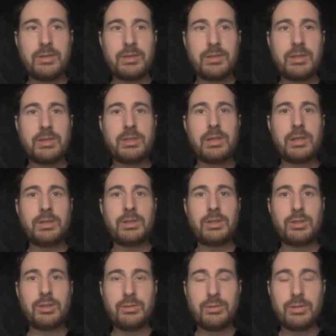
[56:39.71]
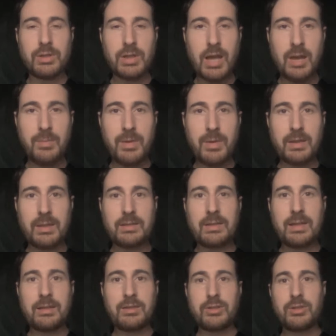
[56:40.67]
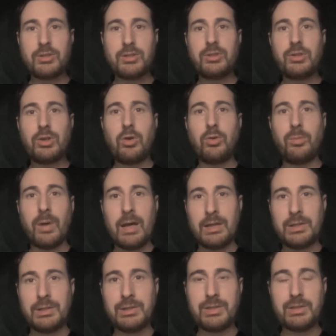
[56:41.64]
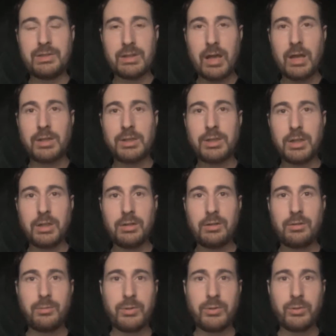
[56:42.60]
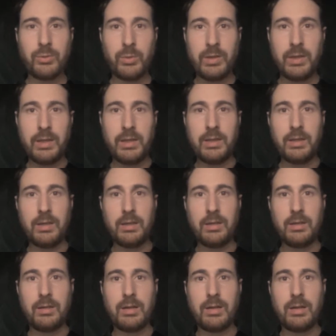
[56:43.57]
such a huge topic that's had so much discussion between